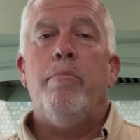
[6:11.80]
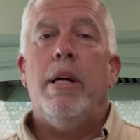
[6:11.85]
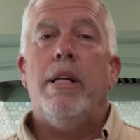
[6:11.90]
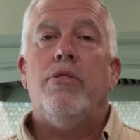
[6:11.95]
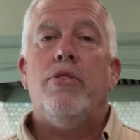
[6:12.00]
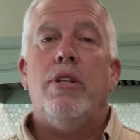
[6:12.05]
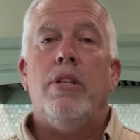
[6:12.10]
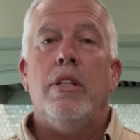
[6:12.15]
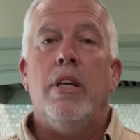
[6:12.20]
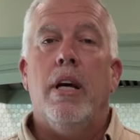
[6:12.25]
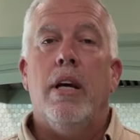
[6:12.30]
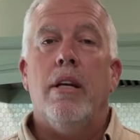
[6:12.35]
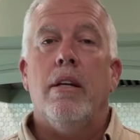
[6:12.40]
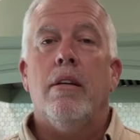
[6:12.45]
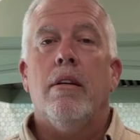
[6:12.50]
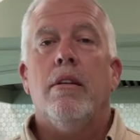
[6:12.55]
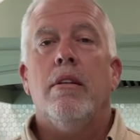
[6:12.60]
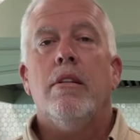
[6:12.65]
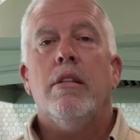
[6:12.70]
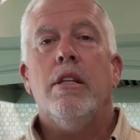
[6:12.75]
mentioned yet:
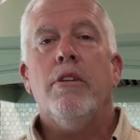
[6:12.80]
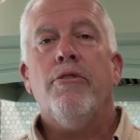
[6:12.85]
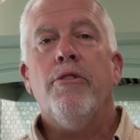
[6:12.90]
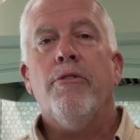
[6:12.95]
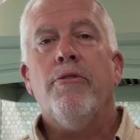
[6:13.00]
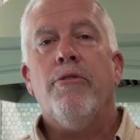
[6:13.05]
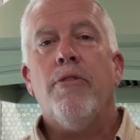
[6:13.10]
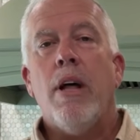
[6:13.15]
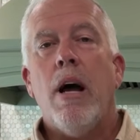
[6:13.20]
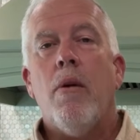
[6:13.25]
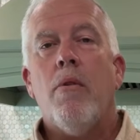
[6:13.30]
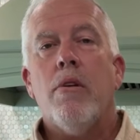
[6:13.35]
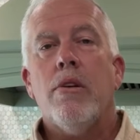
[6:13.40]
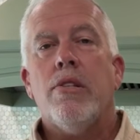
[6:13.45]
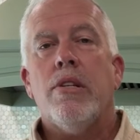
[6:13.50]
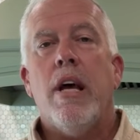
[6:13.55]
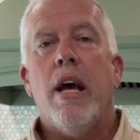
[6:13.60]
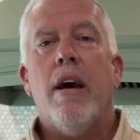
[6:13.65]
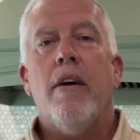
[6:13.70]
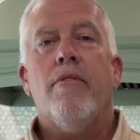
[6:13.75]
different
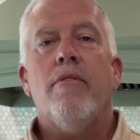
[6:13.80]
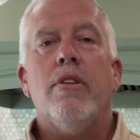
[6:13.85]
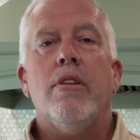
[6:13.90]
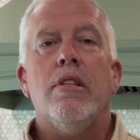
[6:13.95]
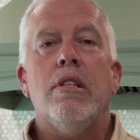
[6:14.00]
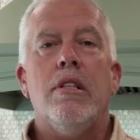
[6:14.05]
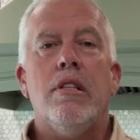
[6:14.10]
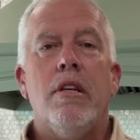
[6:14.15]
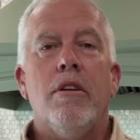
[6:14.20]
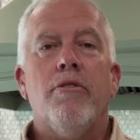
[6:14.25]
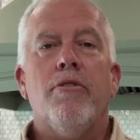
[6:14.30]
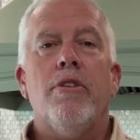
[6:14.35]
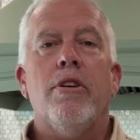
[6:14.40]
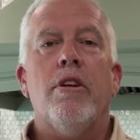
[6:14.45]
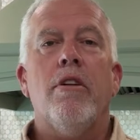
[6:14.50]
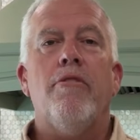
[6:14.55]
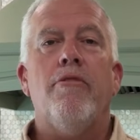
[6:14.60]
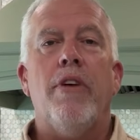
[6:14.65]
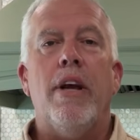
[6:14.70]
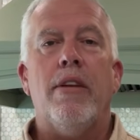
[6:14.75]
flowers have
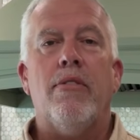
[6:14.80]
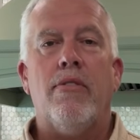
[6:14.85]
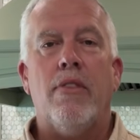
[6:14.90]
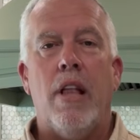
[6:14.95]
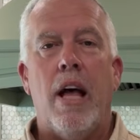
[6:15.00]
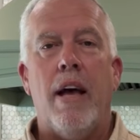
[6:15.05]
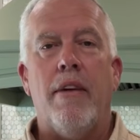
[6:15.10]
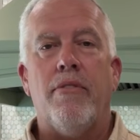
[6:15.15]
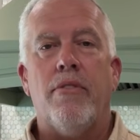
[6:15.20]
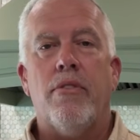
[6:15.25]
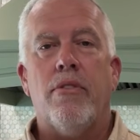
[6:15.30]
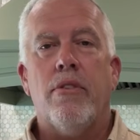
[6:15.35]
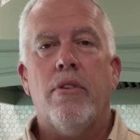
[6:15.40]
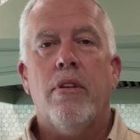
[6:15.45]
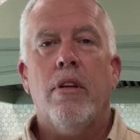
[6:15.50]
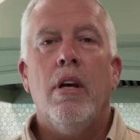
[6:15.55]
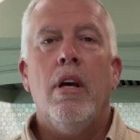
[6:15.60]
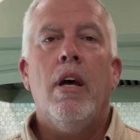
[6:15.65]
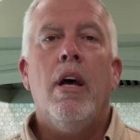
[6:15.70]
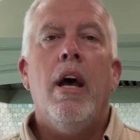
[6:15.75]
different vase lives,
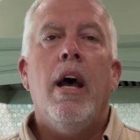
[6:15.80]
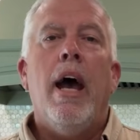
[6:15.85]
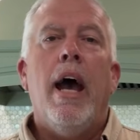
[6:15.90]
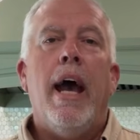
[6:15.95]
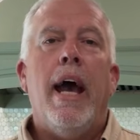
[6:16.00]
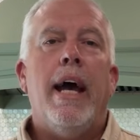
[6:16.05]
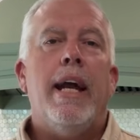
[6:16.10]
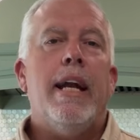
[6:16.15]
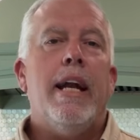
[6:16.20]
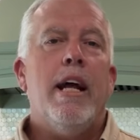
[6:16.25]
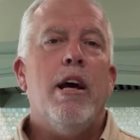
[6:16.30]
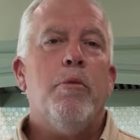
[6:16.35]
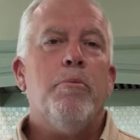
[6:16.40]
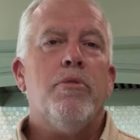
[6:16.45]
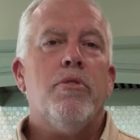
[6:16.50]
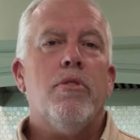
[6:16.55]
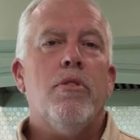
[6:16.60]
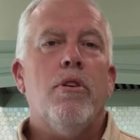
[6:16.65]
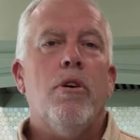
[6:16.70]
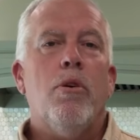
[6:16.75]
and it
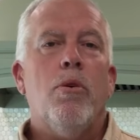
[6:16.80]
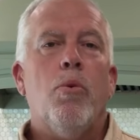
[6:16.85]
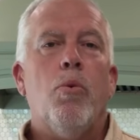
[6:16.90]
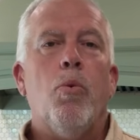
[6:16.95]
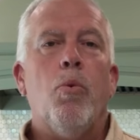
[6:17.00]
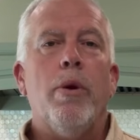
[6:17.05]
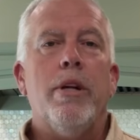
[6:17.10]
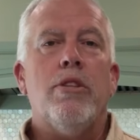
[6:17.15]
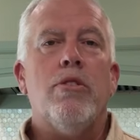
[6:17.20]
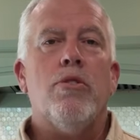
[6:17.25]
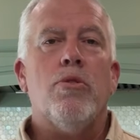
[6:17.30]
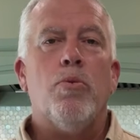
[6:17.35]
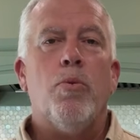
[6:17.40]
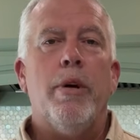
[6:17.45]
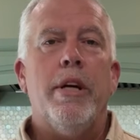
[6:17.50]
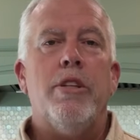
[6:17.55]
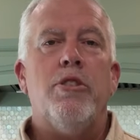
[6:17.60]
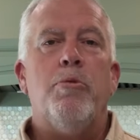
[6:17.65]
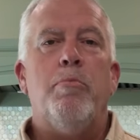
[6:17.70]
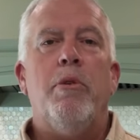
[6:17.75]
helps to know which is
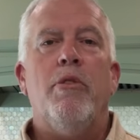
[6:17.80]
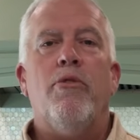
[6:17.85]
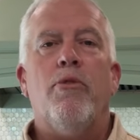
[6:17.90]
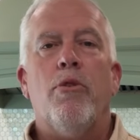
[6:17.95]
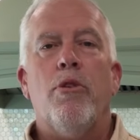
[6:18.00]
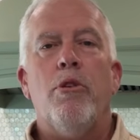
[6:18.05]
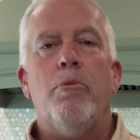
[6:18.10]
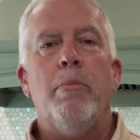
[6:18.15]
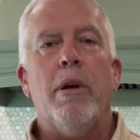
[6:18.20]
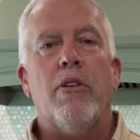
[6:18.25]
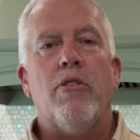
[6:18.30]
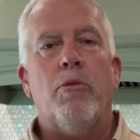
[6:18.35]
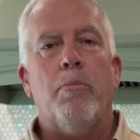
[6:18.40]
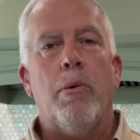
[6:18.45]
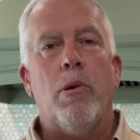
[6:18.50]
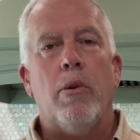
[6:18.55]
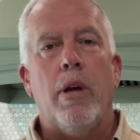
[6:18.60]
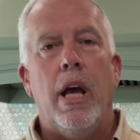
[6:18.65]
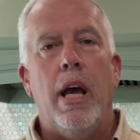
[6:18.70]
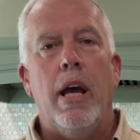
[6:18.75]
which before you mix a
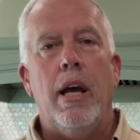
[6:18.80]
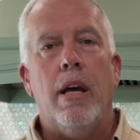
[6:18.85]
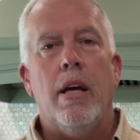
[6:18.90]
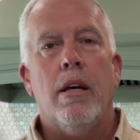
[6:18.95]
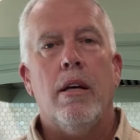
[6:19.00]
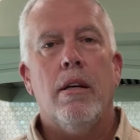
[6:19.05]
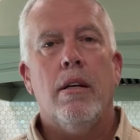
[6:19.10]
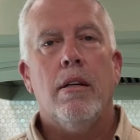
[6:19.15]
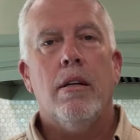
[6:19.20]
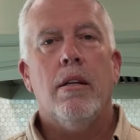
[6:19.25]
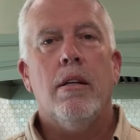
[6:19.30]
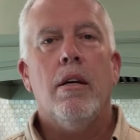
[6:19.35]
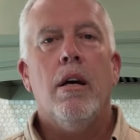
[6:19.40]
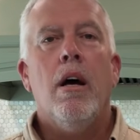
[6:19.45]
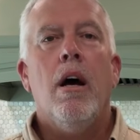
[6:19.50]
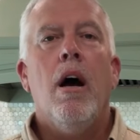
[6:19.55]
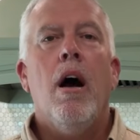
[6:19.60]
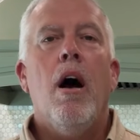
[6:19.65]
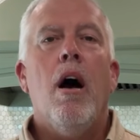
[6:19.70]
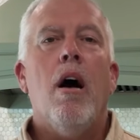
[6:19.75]
bouquet.
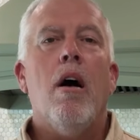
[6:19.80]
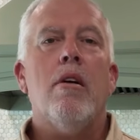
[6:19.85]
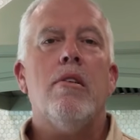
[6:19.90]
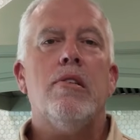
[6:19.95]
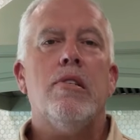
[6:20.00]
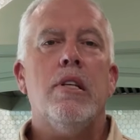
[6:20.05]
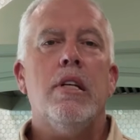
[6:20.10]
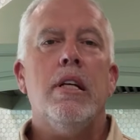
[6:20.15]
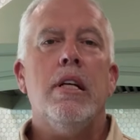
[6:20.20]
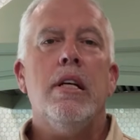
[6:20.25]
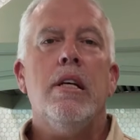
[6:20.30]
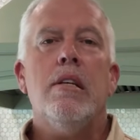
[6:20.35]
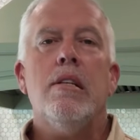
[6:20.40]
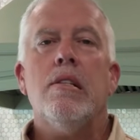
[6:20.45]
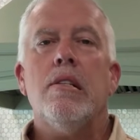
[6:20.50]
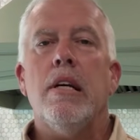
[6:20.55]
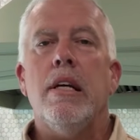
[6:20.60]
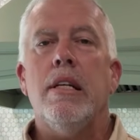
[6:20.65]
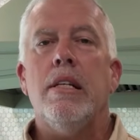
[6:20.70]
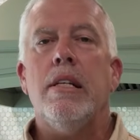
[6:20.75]
Our
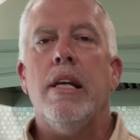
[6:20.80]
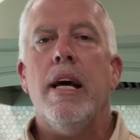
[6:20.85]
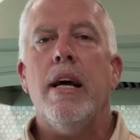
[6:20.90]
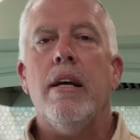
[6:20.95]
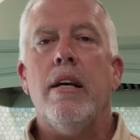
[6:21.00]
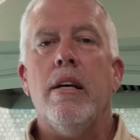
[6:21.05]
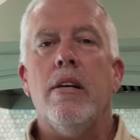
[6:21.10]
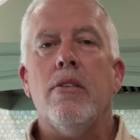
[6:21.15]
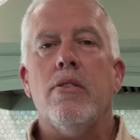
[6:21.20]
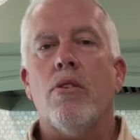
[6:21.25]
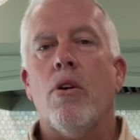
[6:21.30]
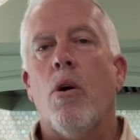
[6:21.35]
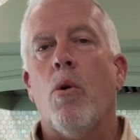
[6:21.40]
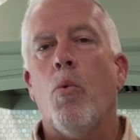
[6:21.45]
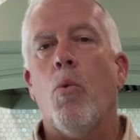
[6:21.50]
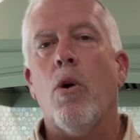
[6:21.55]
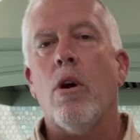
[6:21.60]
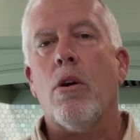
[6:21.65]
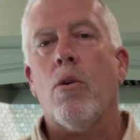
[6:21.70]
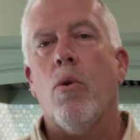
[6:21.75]
zinnias and dahlias are
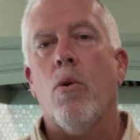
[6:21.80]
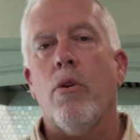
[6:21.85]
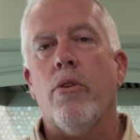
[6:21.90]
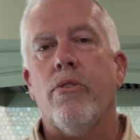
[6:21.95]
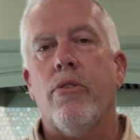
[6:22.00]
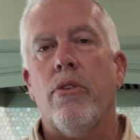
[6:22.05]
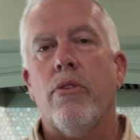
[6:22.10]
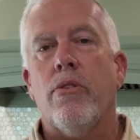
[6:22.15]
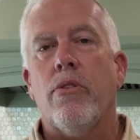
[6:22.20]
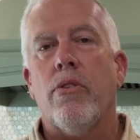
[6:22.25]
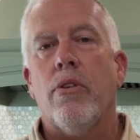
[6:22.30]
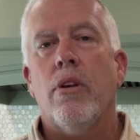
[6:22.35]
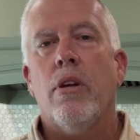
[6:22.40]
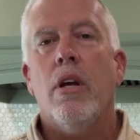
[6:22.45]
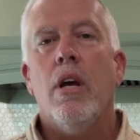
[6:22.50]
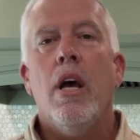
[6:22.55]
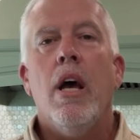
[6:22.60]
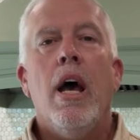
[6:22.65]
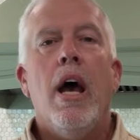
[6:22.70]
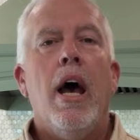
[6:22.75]
workhorses,
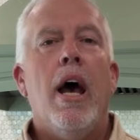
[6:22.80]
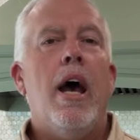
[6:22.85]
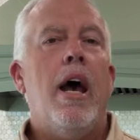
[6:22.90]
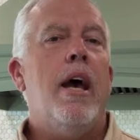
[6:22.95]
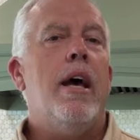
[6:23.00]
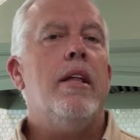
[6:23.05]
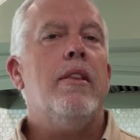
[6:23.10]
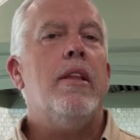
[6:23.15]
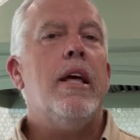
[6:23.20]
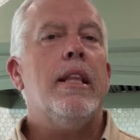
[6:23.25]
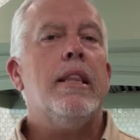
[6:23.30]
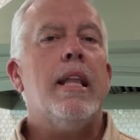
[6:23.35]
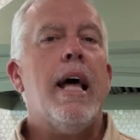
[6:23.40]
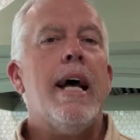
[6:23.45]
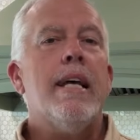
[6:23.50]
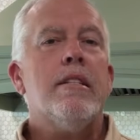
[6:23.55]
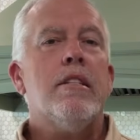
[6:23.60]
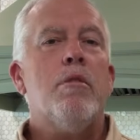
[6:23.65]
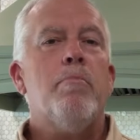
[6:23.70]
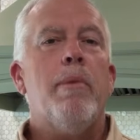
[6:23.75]
and they
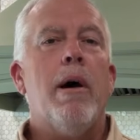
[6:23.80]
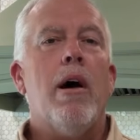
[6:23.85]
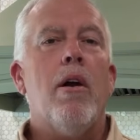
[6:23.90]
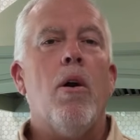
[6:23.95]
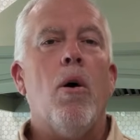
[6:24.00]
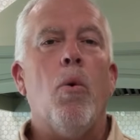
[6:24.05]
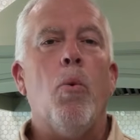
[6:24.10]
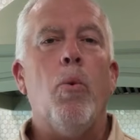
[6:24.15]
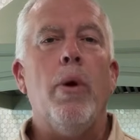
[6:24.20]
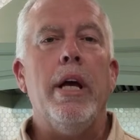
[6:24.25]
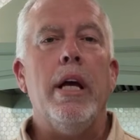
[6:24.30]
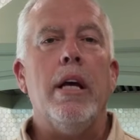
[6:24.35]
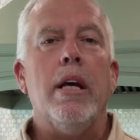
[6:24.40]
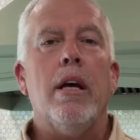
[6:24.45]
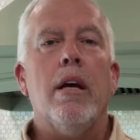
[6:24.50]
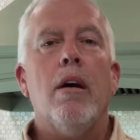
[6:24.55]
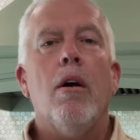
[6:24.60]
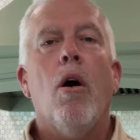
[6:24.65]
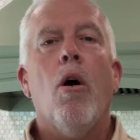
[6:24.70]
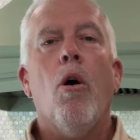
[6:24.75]
last about a week
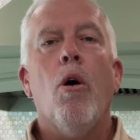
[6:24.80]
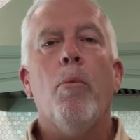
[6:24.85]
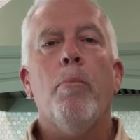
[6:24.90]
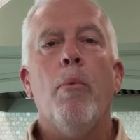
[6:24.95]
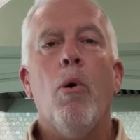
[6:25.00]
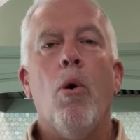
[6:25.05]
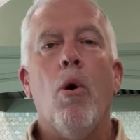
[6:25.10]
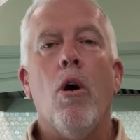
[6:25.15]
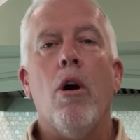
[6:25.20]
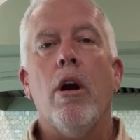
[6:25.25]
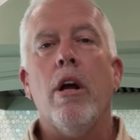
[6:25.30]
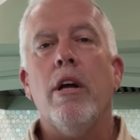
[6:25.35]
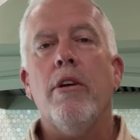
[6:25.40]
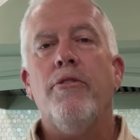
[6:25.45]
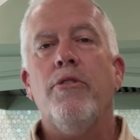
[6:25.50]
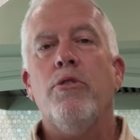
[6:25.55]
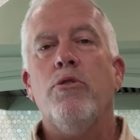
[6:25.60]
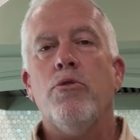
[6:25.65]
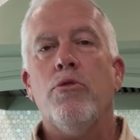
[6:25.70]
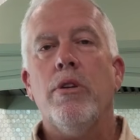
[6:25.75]
or more
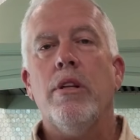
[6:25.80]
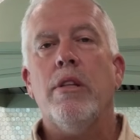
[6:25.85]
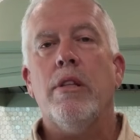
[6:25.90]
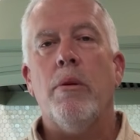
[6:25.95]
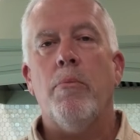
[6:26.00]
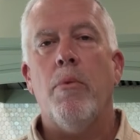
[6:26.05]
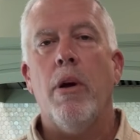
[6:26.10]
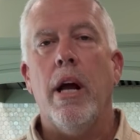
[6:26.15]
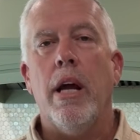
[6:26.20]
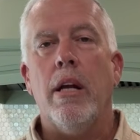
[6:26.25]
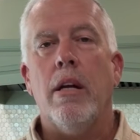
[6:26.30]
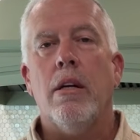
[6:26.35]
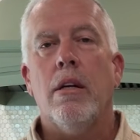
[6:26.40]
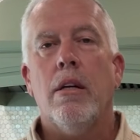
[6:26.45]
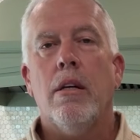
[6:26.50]
if you treat them right.